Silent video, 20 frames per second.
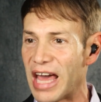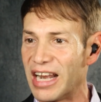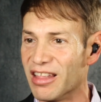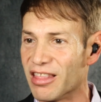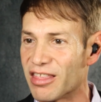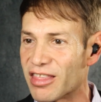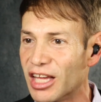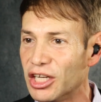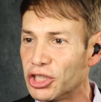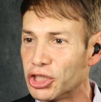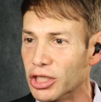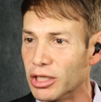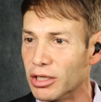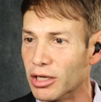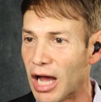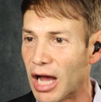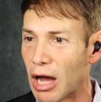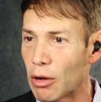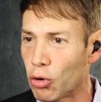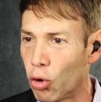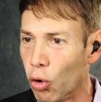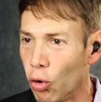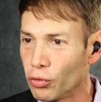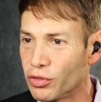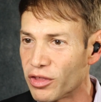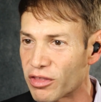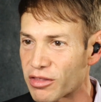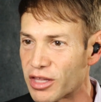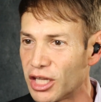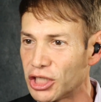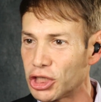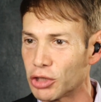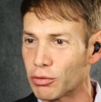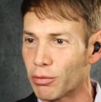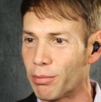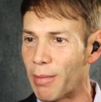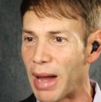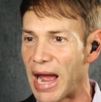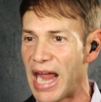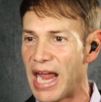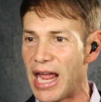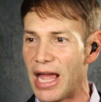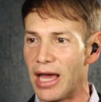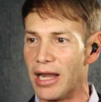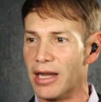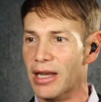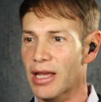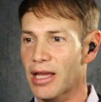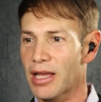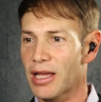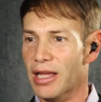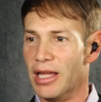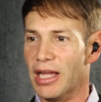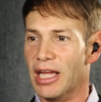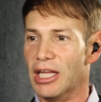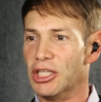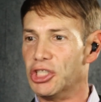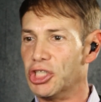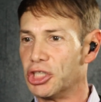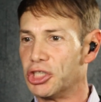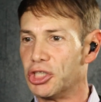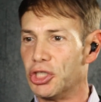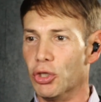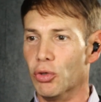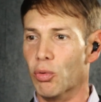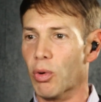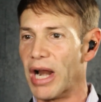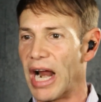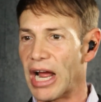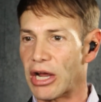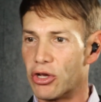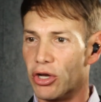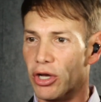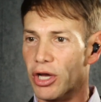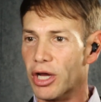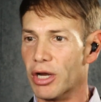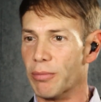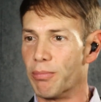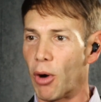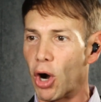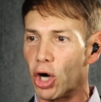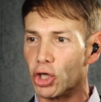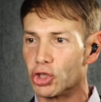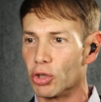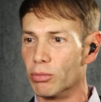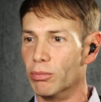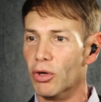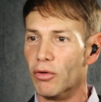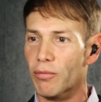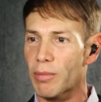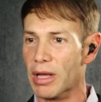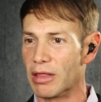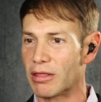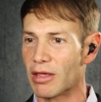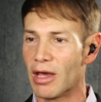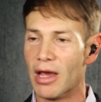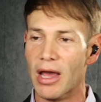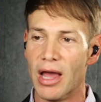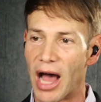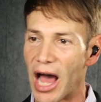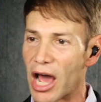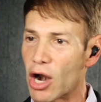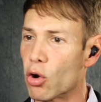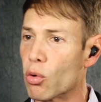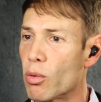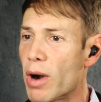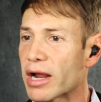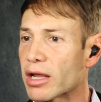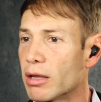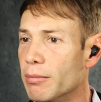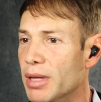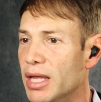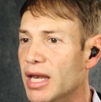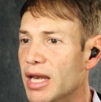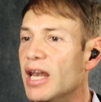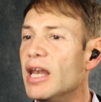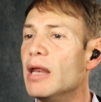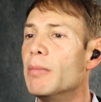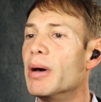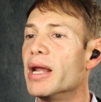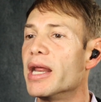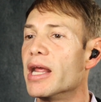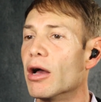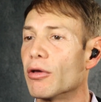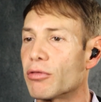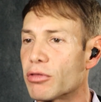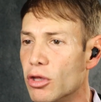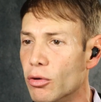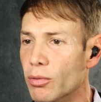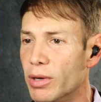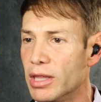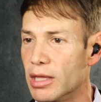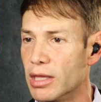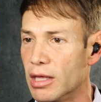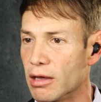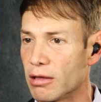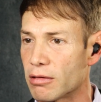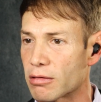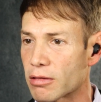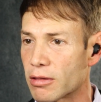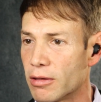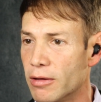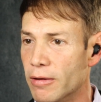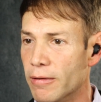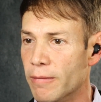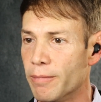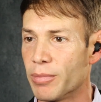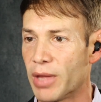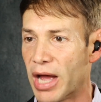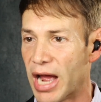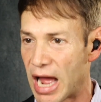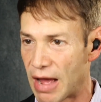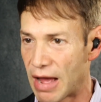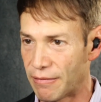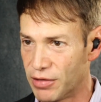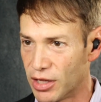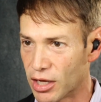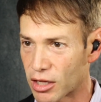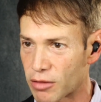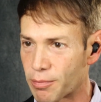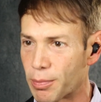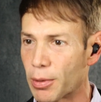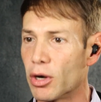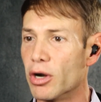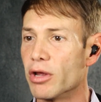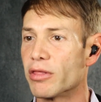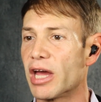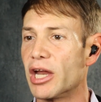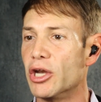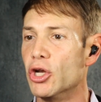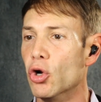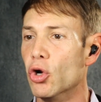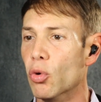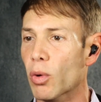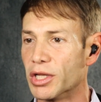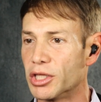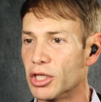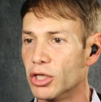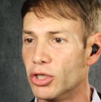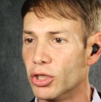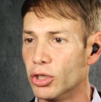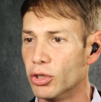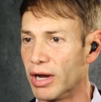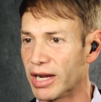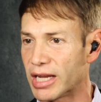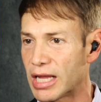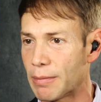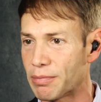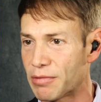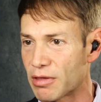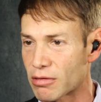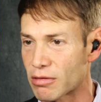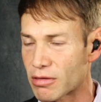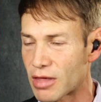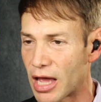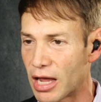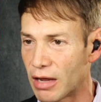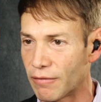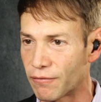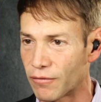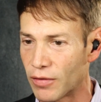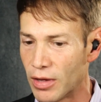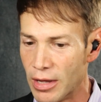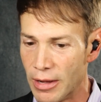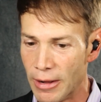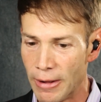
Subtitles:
incision. I would hold the stitches with my hand and just do what I could, partial movements. I don't recommend anybody else doing this. I have the experience. I knew what to do. I kept it safe.